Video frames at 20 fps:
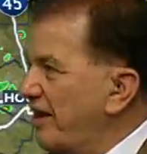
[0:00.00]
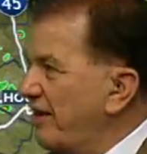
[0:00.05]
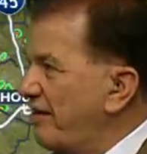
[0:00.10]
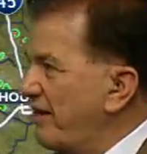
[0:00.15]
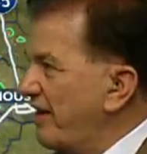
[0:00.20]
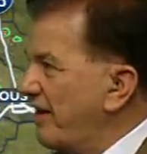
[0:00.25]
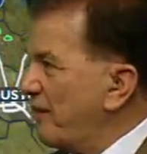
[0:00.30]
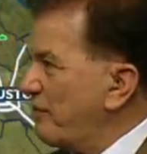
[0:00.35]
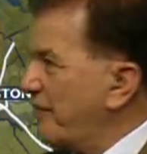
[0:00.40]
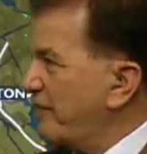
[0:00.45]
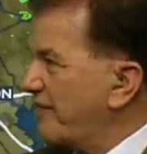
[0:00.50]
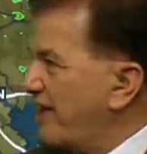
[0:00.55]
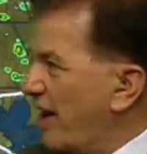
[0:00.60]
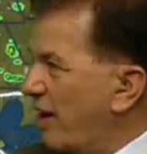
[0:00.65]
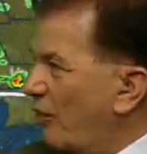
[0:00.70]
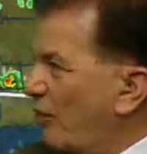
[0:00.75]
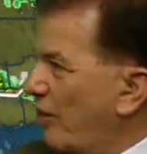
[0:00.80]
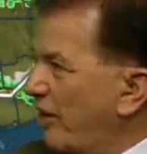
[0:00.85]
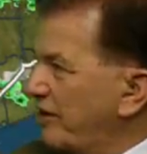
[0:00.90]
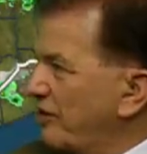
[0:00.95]
area. We've
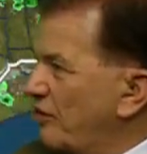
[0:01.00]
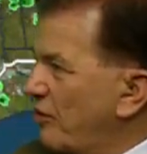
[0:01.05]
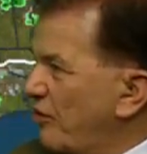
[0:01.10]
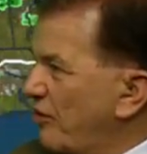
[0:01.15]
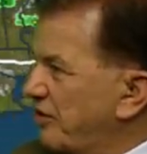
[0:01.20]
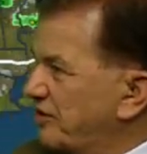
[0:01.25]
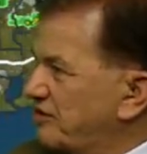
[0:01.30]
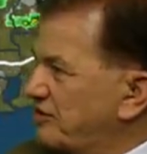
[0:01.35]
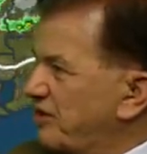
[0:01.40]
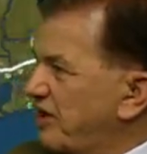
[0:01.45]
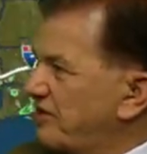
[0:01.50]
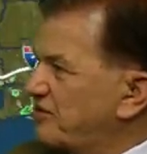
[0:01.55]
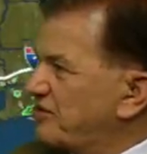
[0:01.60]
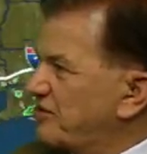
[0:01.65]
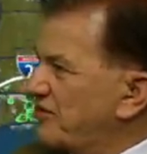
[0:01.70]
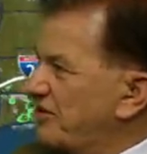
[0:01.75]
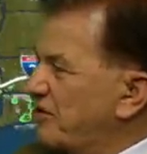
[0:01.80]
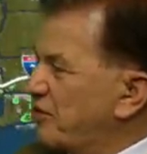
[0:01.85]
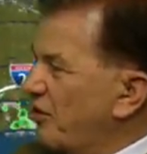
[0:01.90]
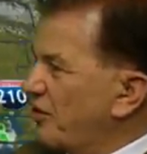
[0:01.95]
got one going just to
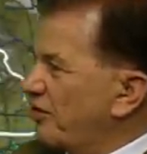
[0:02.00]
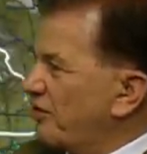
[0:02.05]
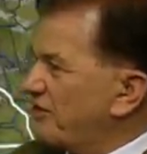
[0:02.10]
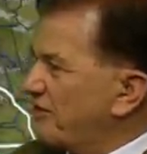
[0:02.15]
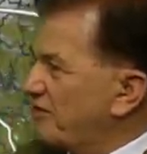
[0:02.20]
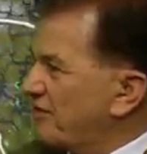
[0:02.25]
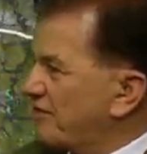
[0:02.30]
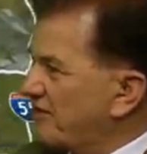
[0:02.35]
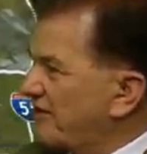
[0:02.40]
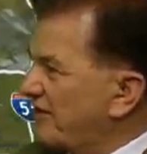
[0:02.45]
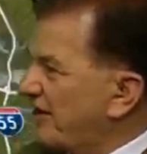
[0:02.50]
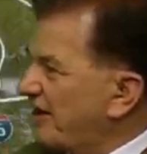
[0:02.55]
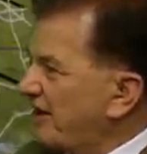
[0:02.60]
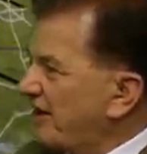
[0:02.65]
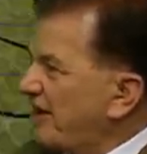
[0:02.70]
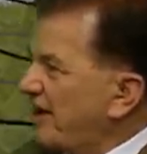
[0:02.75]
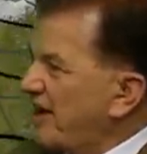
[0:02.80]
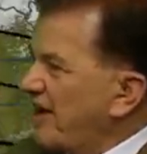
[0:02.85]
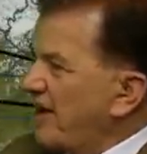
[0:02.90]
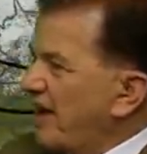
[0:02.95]
the north of the city.